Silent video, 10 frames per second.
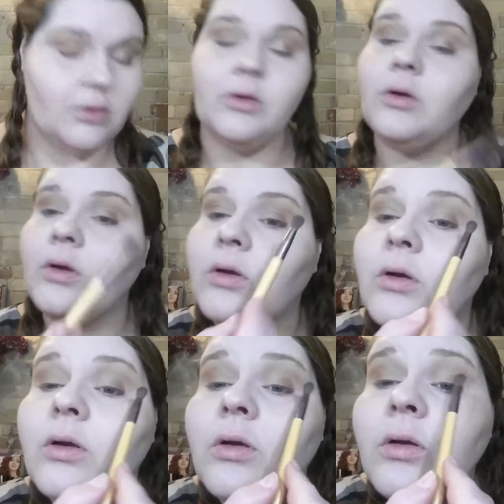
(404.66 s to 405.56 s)

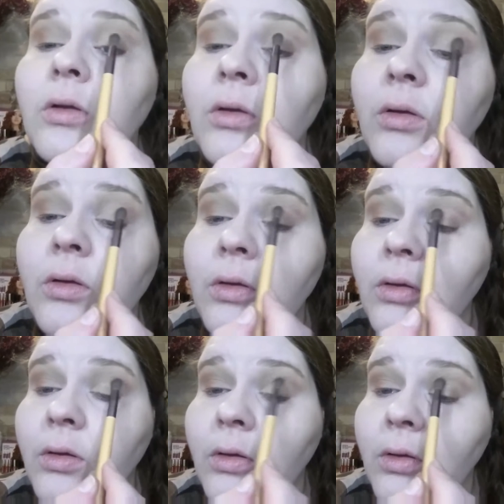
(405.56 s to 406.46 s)

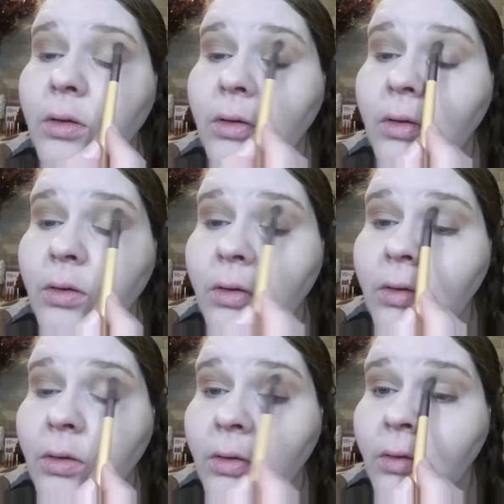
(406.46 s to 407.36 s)
Nobody speaks.